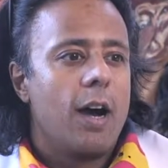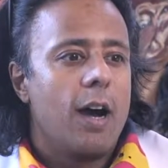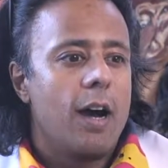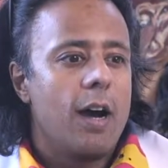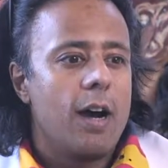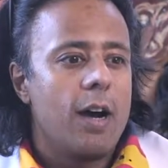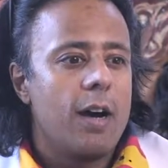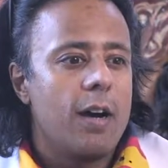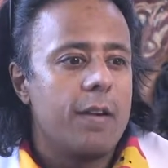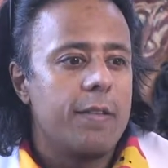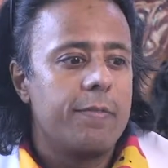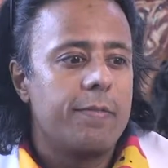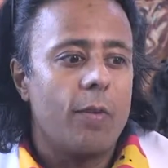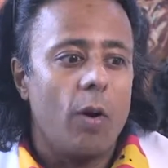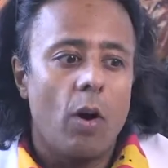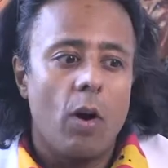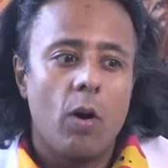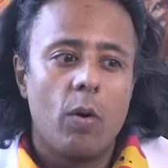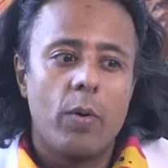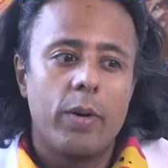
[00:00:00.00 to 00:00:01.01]
I've
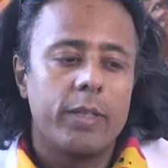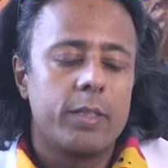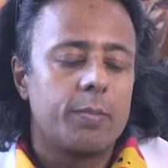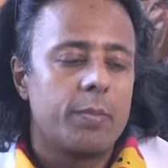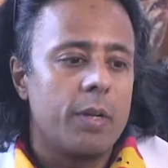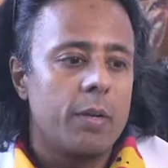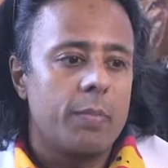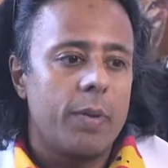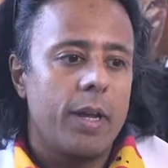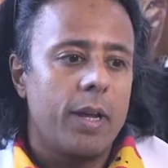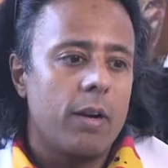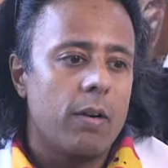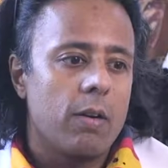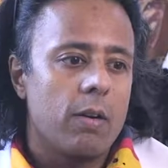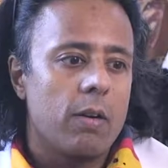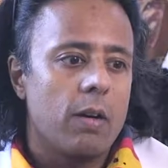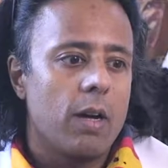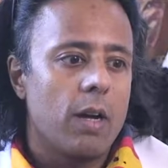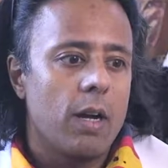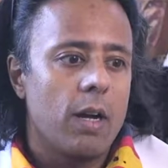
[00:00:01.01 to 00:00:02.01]
always been a
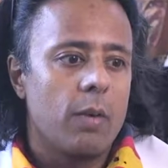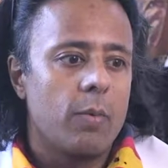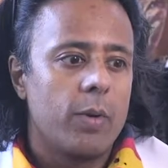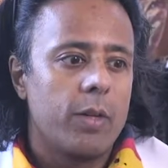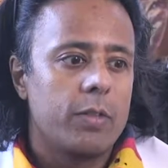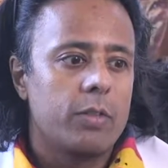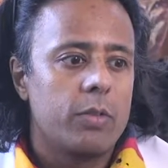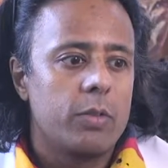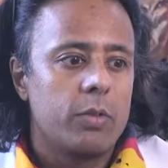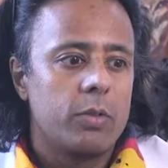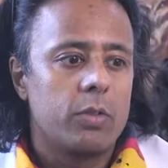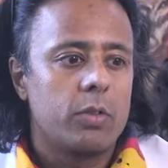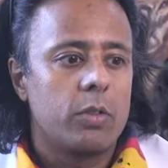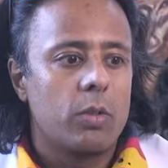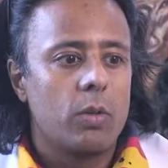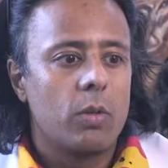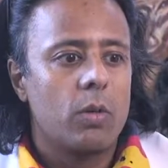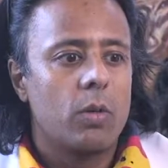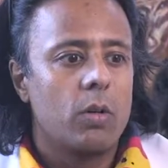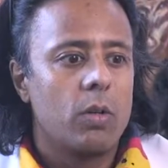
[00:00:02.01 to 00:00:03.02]
painter. I went to
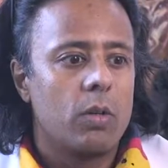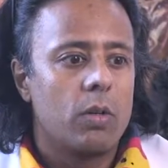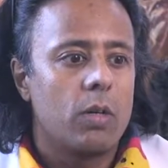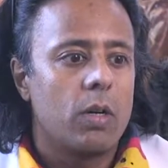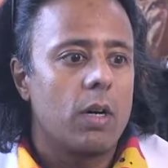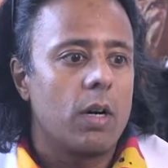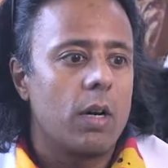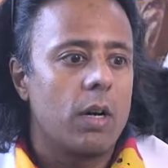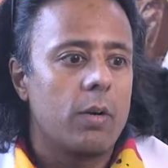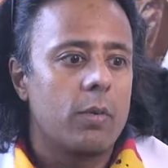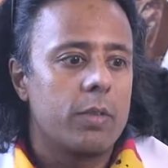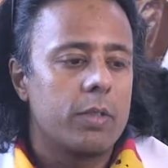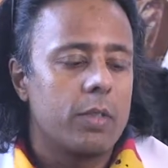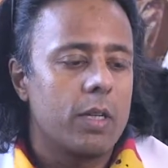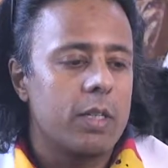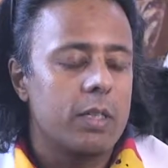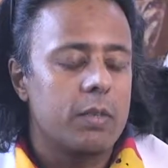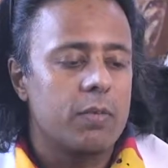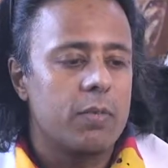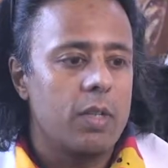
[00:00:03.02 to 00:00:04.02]
school, I went to
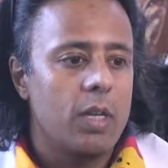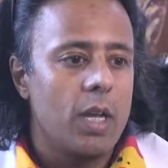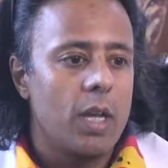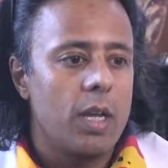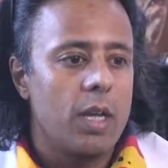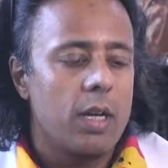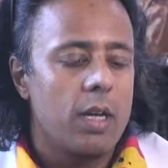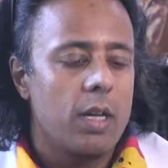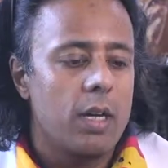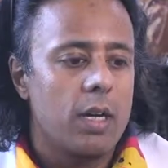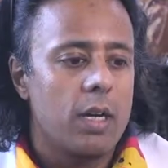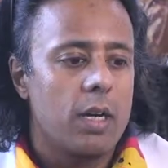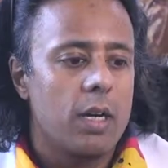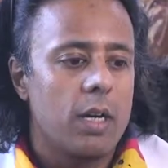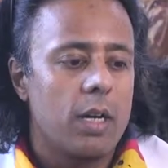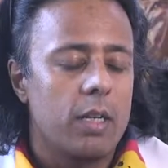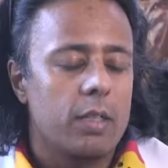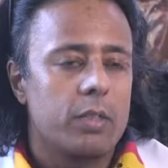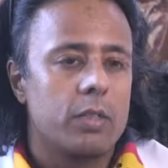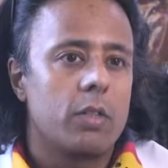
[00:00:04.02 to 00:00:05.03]
SVA,
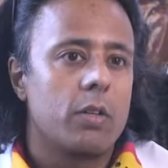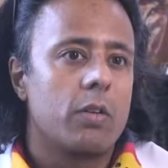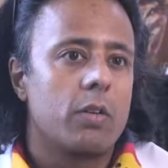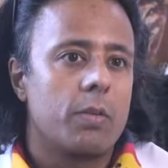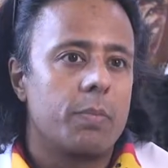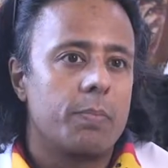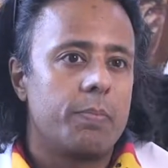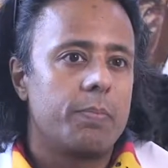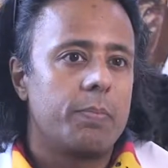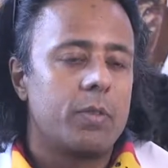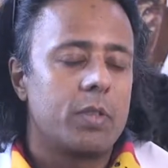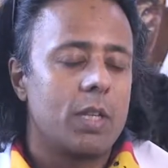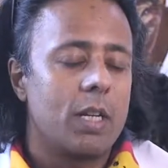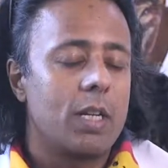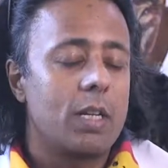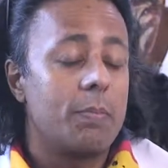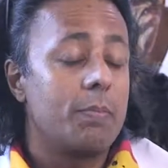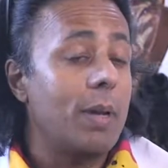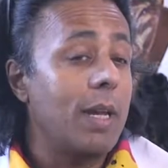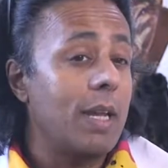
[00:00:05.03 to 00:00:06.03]
I
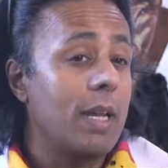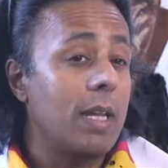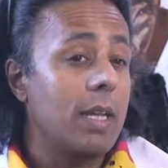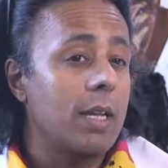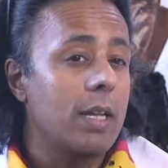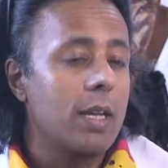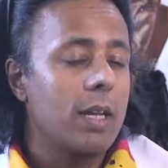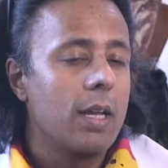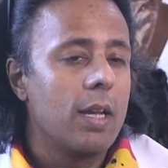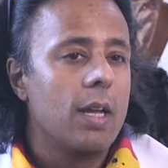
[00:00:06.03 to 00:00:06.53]
studied painting,